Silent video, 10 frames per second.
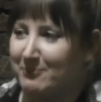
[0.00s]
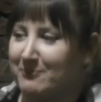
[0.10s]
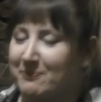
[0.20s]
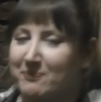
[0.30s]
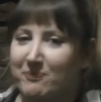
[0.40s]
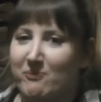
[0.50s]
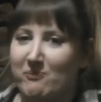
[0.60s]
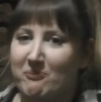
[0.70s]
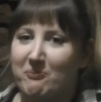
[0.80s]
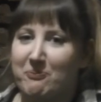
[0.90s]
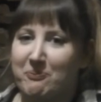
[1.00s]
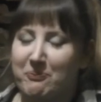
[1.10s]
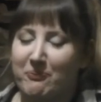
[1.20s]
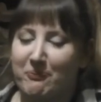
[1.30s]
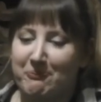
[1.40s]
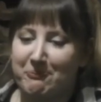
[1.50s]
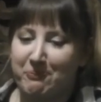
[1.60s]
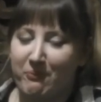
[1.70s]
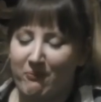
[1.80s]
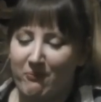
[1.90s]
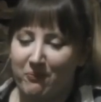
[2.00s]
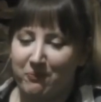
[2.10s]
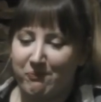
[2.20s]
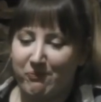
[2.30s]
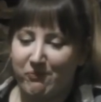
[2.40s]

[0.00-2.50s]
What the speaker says: (silent)